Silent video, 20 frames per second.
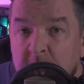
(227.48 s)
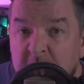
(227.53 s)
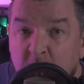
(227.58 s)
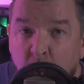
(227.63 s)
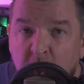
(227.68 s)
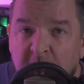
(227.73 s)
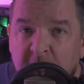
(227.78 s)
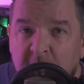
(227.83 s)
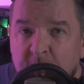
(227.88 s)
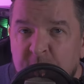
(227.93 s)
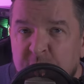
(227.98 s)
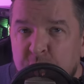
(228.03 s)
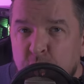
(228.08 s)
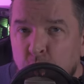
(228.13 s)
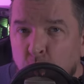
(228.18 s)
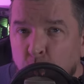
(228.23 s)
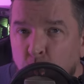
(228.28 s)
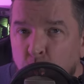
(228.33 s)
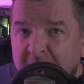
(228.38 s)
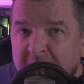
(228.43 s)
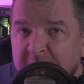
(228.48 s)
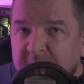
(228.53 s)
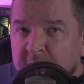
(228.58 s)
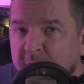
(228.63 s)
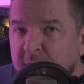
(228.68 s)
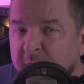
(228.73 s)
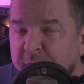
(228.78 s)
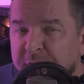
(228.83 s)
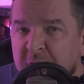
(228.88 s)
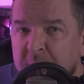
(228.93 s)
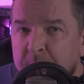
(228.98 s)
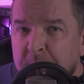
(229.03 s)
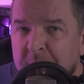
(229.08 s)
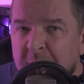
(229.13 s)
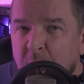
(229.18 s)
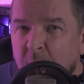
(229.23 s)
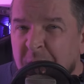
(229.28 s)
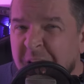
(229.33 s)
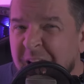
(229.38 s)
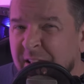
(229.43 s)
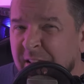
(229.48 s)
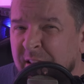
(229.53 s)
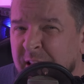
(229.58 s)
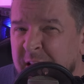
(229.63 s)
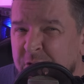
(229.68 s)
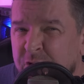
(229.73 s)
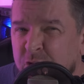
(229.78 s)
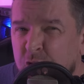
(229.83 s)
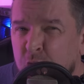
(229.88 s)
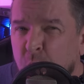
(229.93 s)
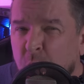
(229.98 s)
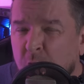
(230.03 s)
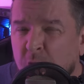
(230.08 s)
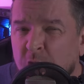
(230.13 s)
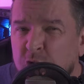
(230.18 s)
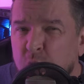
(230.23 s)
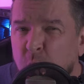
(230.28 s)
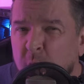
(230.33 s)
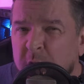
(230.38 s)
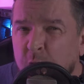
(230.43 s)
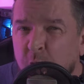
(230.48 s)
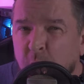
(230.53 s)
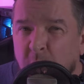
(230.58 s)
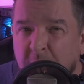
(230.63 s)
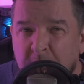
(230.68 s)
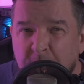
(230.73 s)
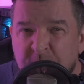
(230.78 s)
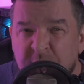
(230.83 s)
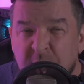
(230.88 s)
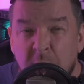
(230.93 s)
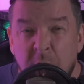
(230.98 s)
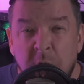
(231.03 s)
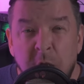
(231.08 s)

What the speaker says: Now, when it comes to the weight of the female, at least 220 grams.